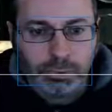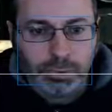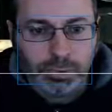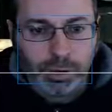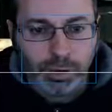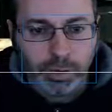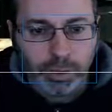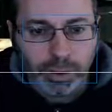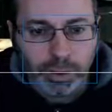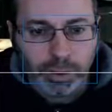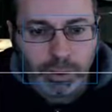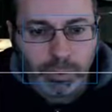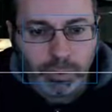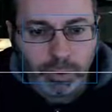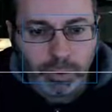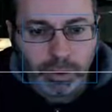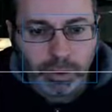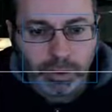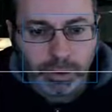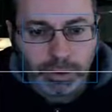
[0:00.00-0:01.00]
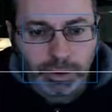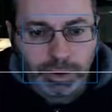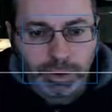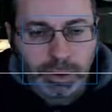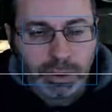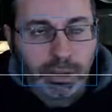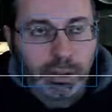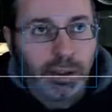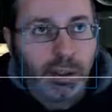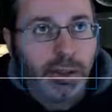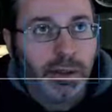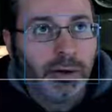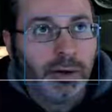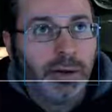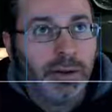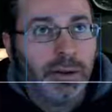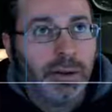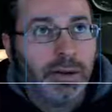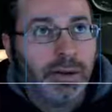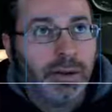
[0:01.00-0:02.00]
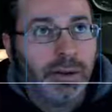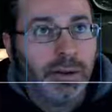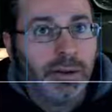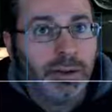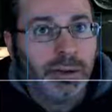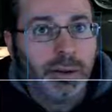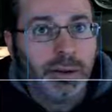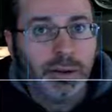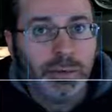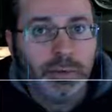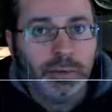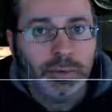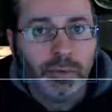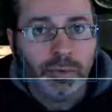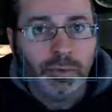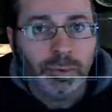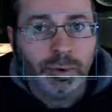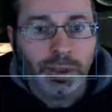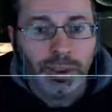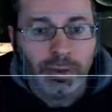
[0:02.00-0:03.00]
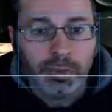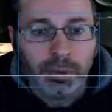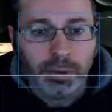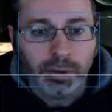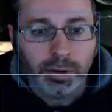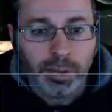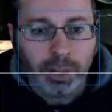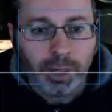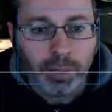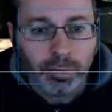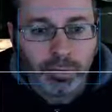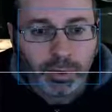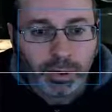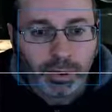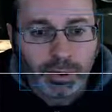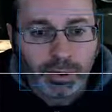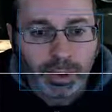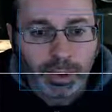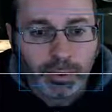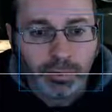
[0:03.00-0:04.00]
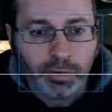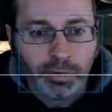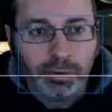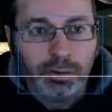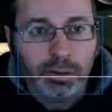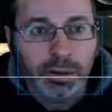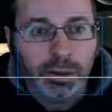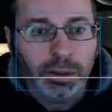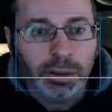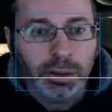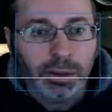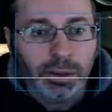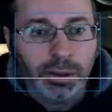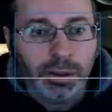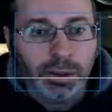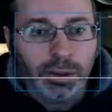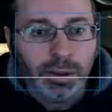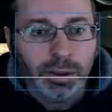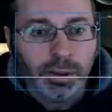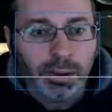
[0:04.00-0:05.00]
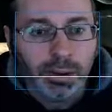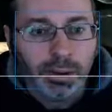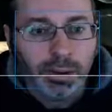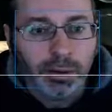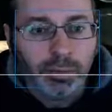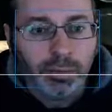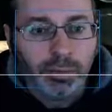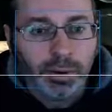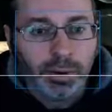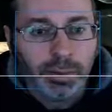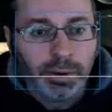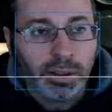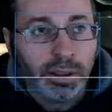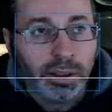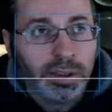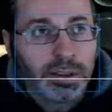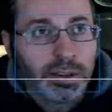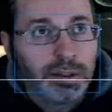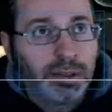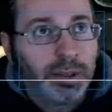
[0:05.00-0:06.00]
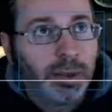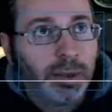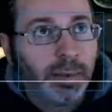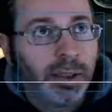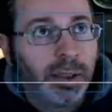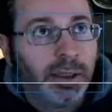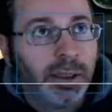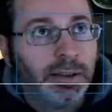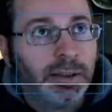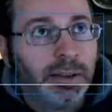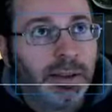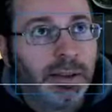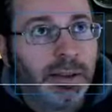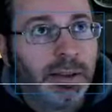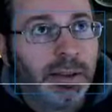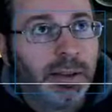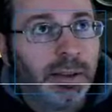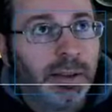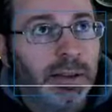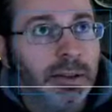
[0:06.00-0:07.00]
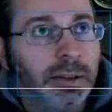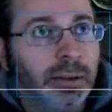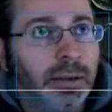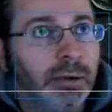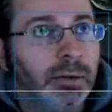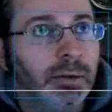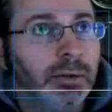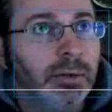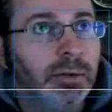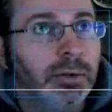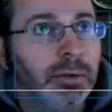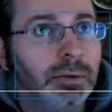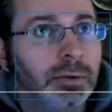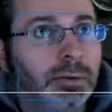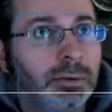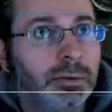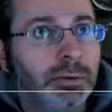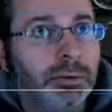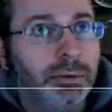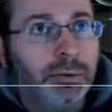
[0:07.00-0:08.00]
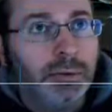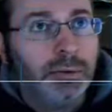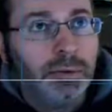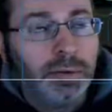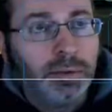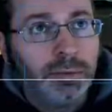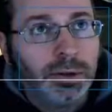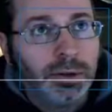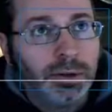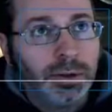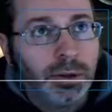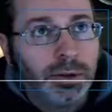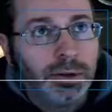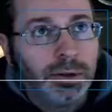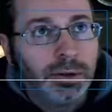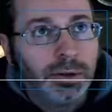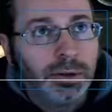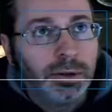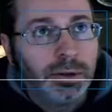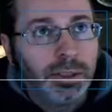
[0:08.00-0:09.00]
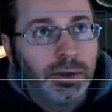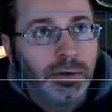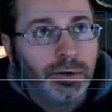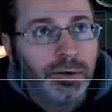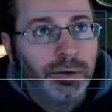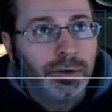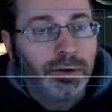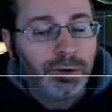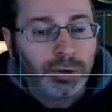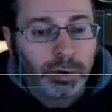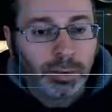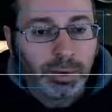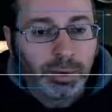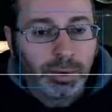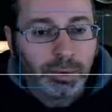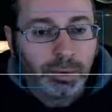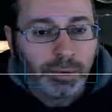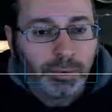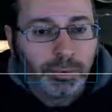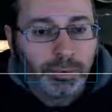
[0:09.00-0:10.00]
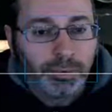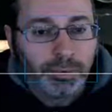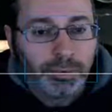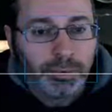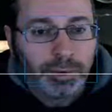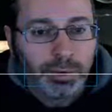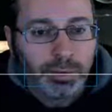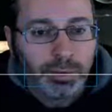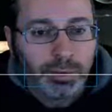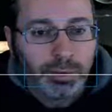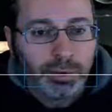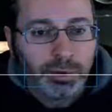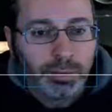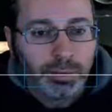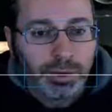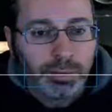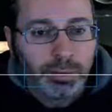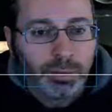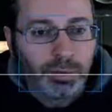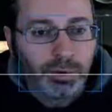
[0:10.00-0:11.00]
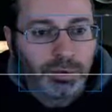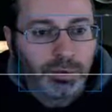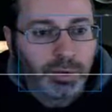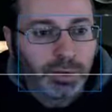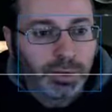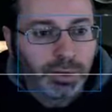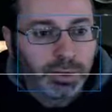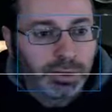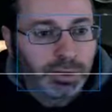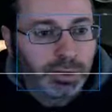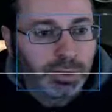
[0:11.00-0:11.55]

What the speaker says: Okay, what you're seeing now is the replacement Amcrest camera. I'm wearing my glasses instead of my contacts today, so it's hard to tell for sure, but I'm pretty sure it's much more in focus